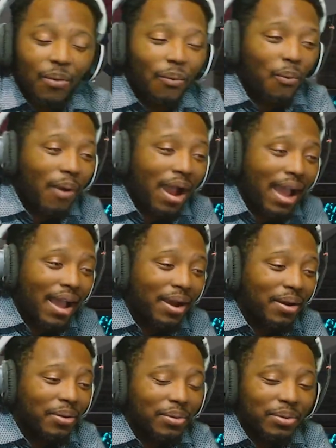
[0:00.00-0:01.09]

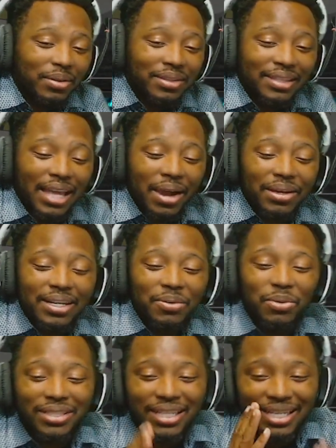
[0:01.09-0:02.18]
Wow. That was an